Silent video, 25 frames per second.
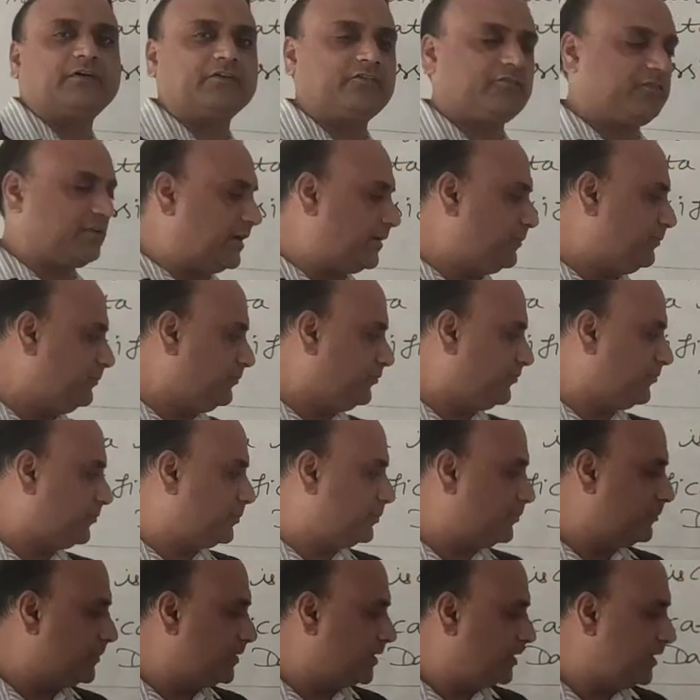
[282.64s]
first comes
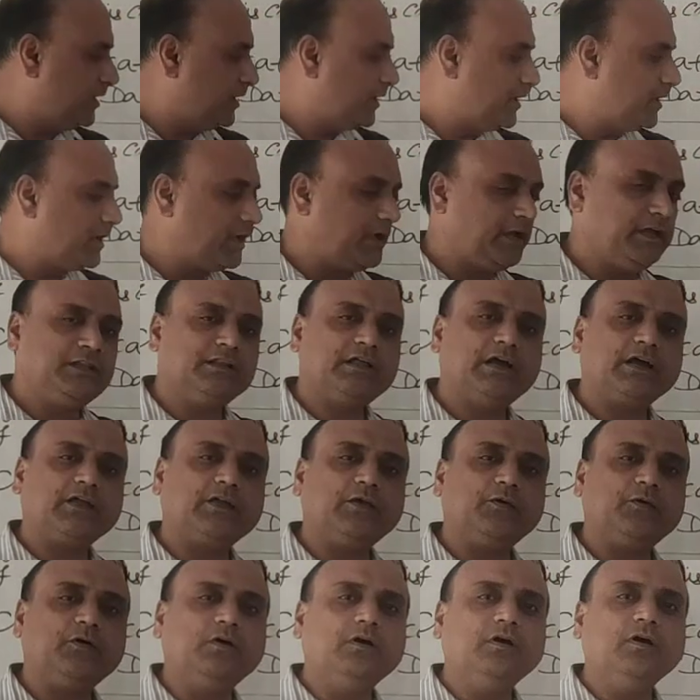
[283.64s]
in the
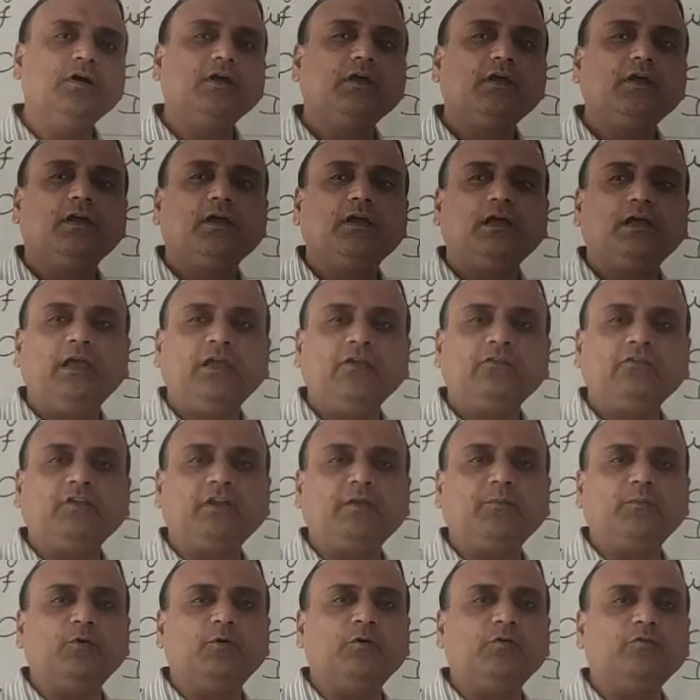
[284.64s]
queue is
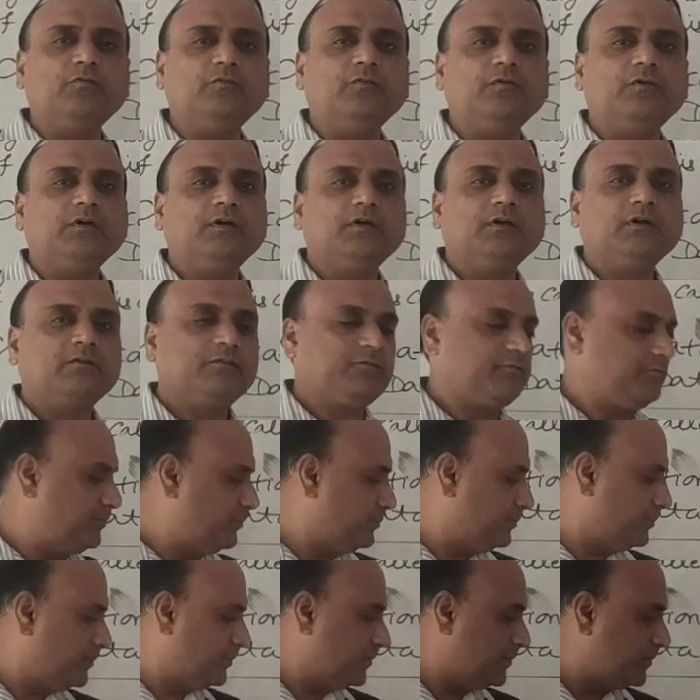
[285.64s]

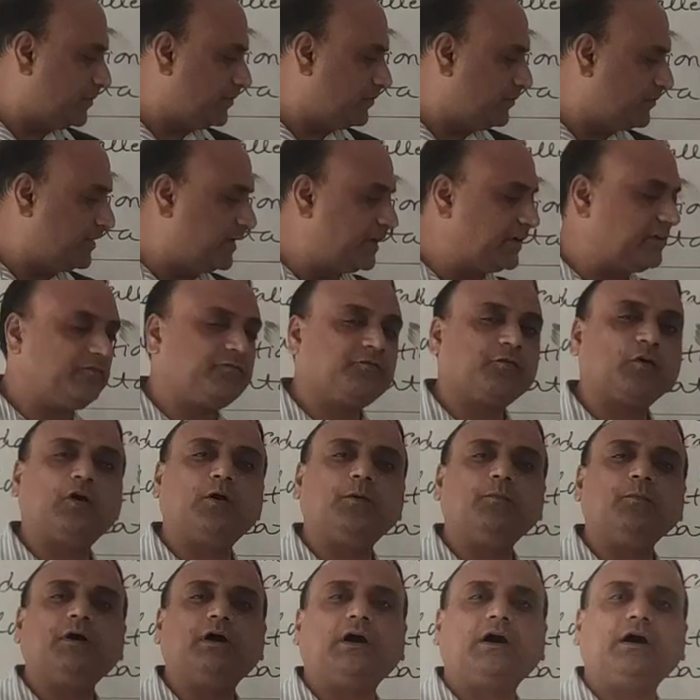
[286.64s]
removed first
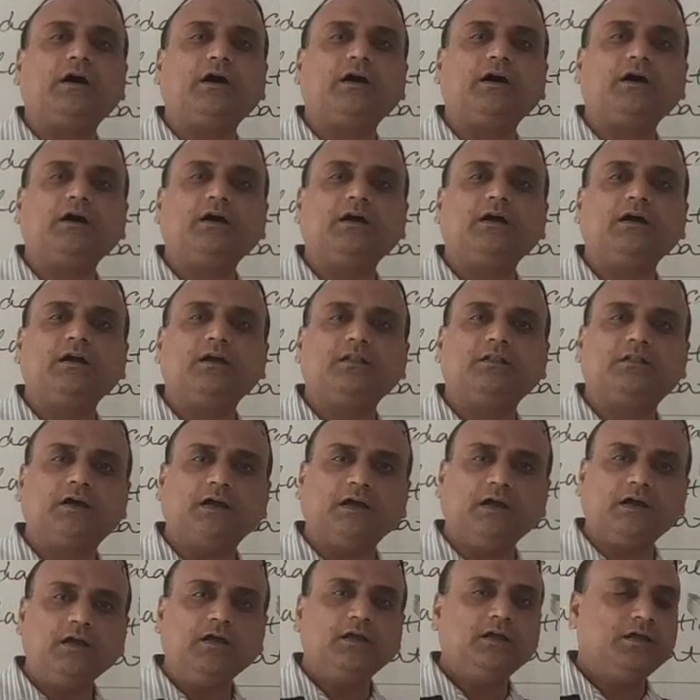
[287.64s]
from
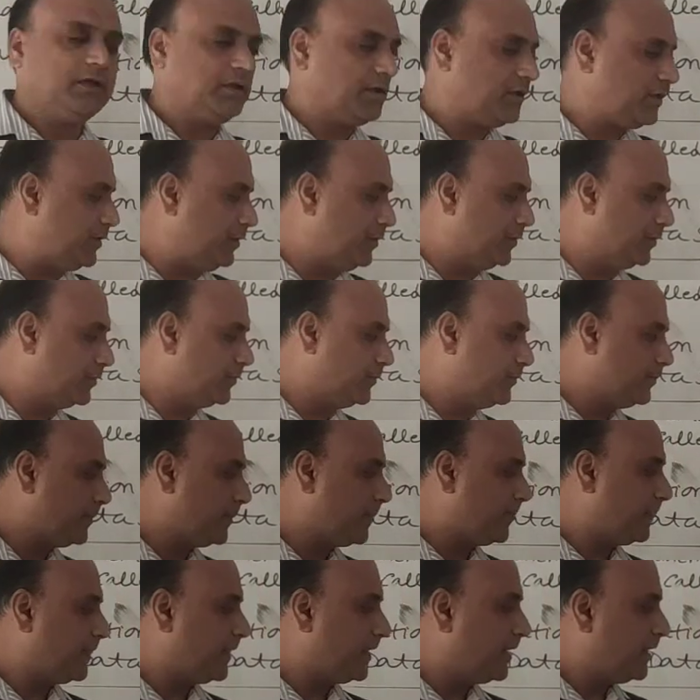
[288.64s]
the queue.
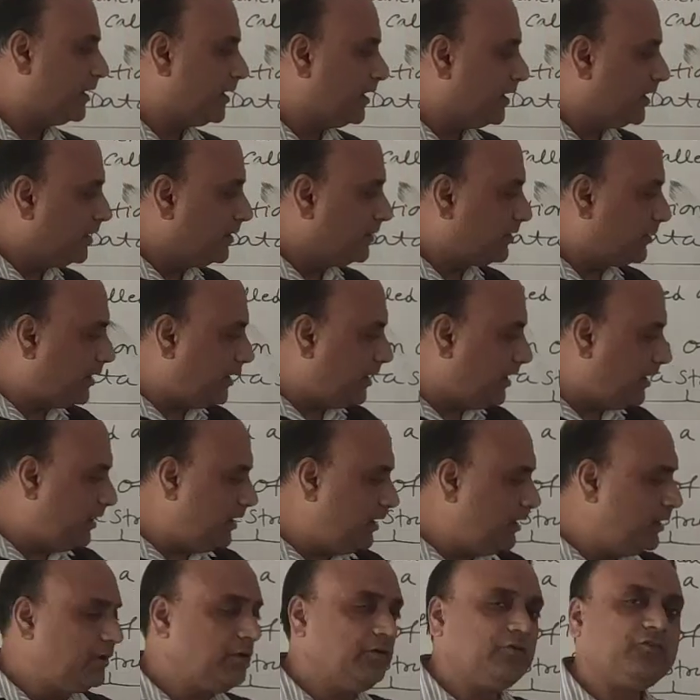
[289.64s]

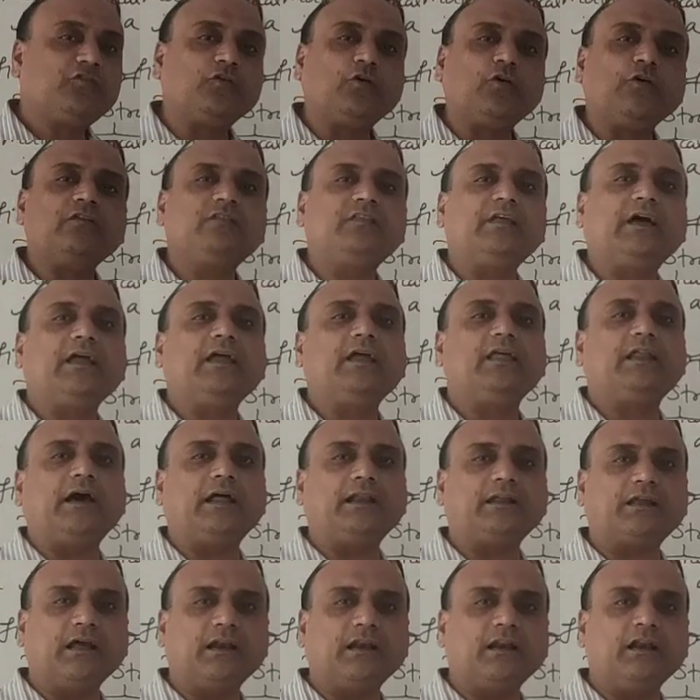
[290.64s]
Tree shows the
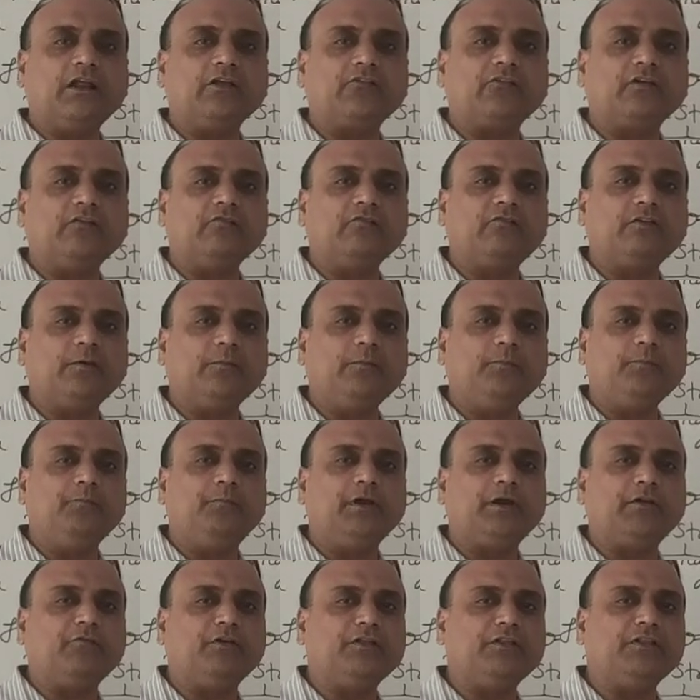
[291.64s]
hierarchical relationship
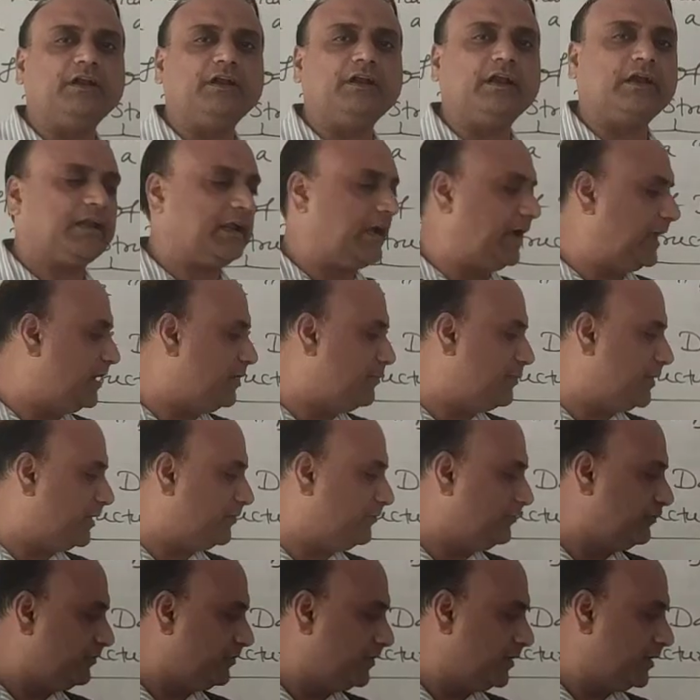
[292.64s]
between the data
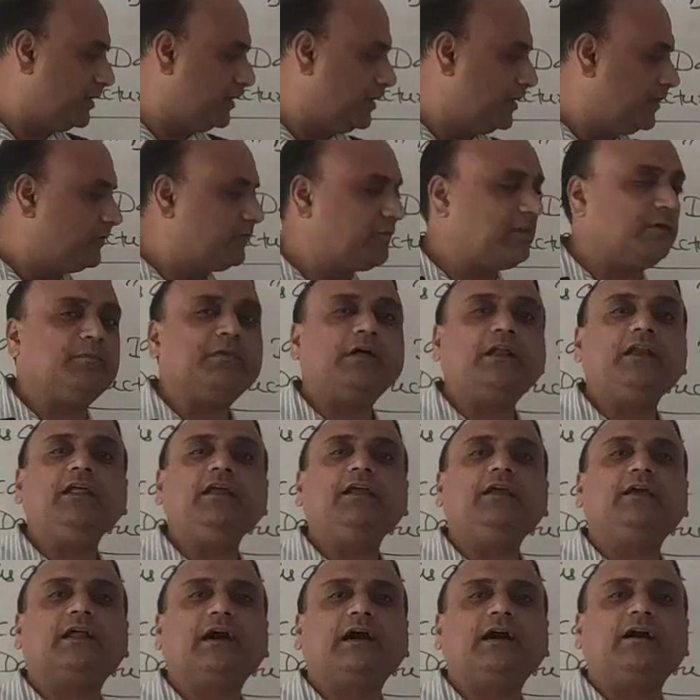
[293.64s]
elements.
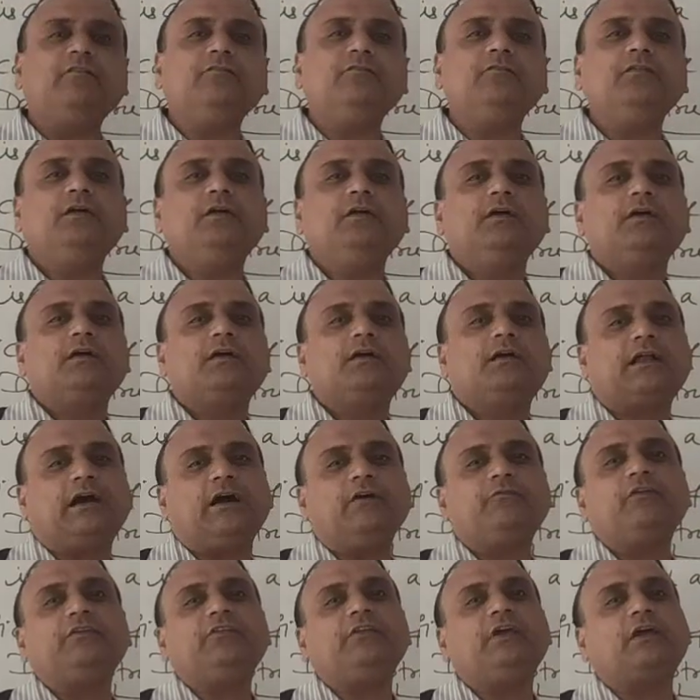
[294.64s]
Similarly,
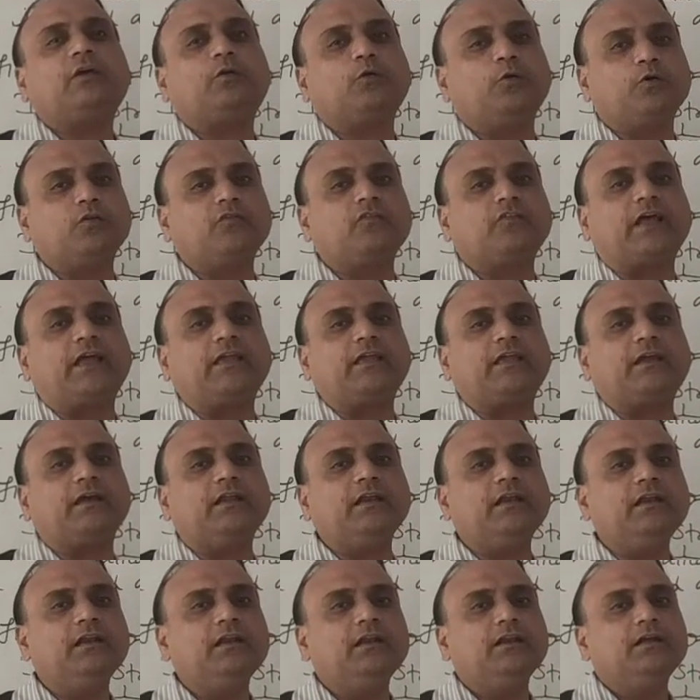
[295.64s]
graph is a closed
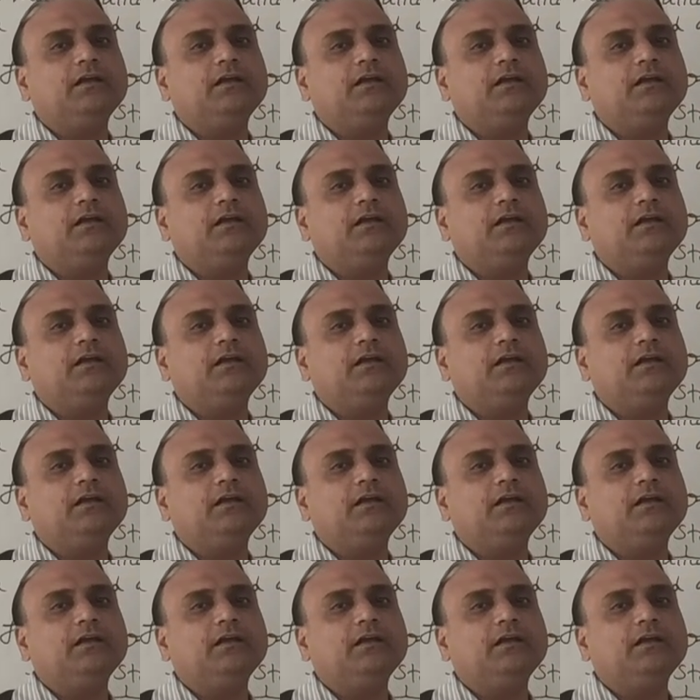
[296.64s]
cycle